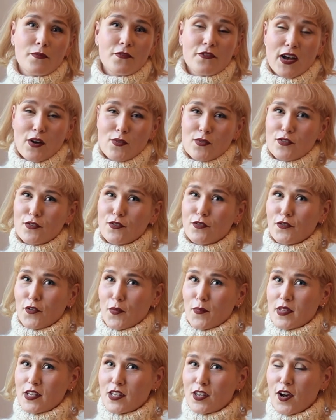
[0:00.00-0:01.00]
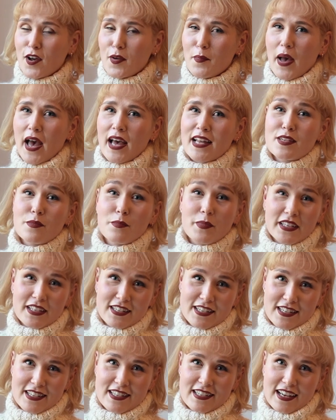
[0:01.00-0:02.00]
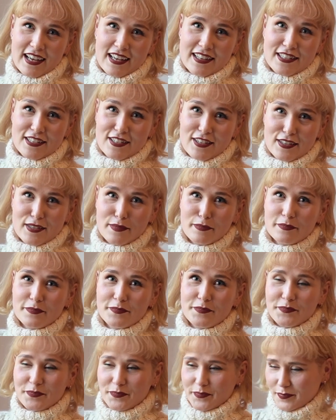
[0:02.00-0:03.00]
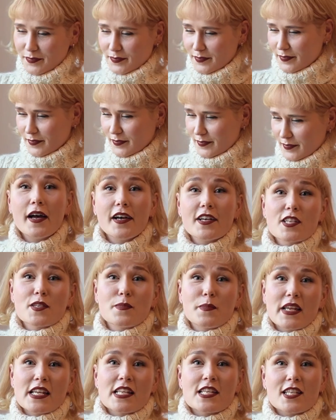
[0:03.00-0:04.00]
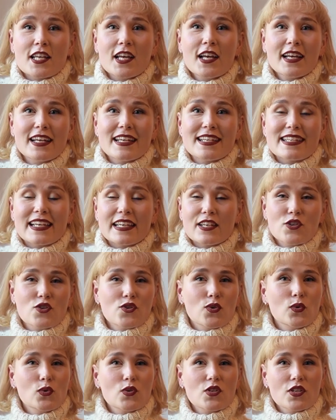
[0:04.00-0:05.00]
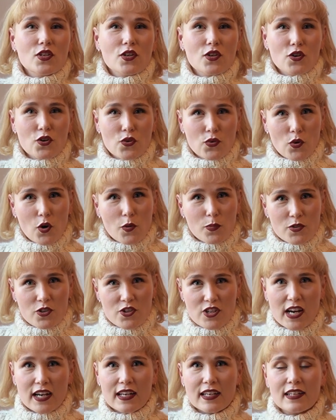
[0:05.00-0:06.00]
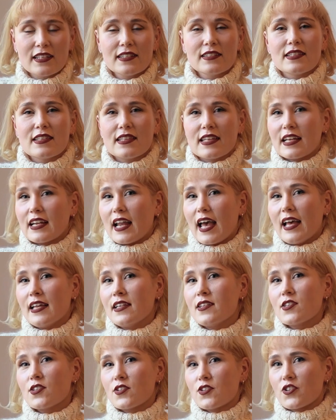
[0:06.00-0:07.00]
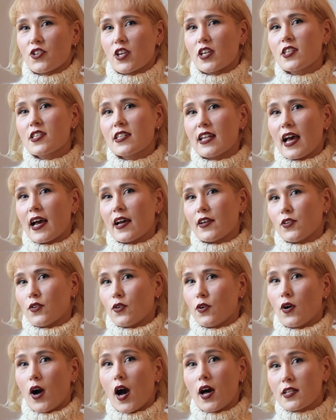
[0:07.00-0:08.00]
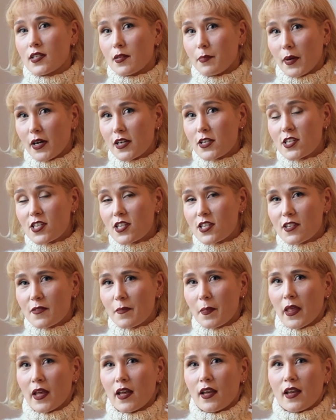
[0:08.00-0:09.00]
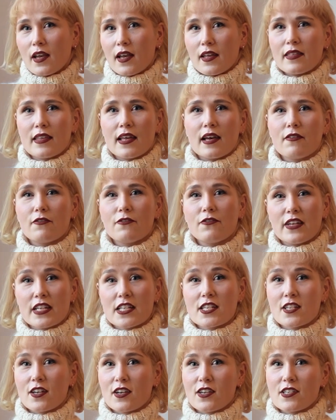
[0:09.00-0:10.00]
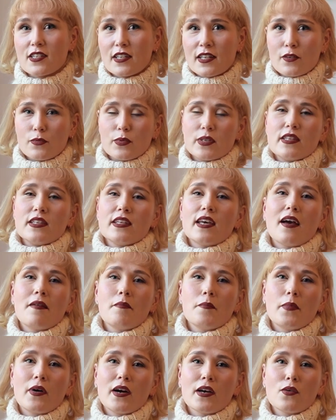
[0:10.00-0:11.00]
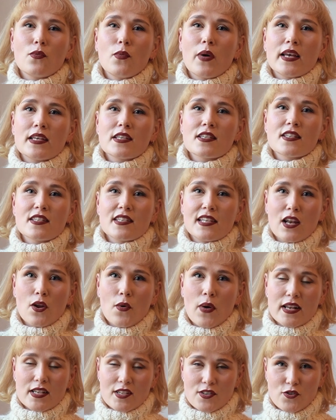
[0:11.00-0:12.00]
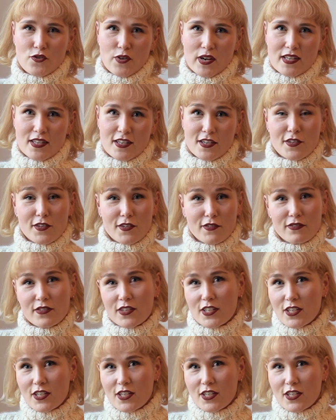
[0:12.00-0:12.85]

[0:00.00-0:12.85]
found from the time and depicted at the time. A Spencer is a short cropped jacket that ends just at your underbust that fits nicely with the empire waist silhouette and dresses of the